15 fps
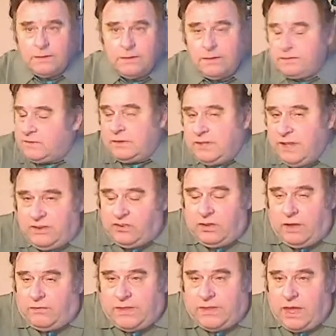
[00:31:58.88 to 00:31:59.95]
It's the
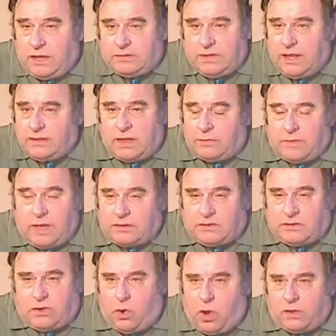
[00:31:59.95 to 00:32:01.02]
teaching of the Hadith. I'm
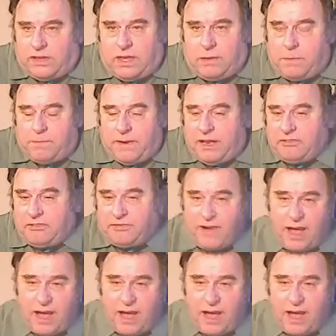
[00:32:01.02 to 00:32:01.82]
not calling him a pedophile.